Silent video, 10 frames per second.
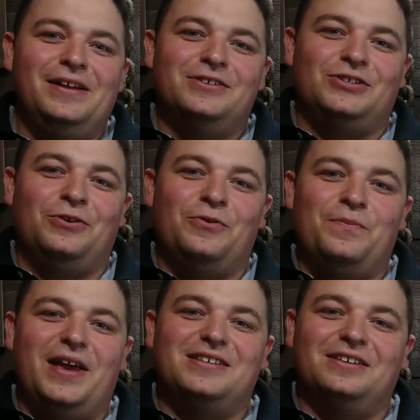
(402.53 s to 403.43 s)
So
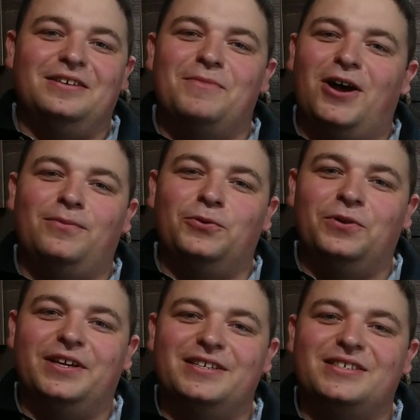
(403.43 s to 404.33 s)
basically, mob
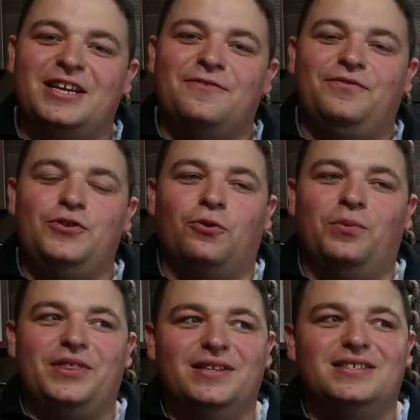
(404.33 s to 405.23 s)
rule is if you're
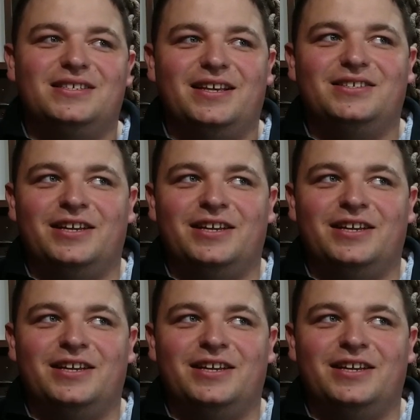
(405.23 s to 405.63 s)
within 6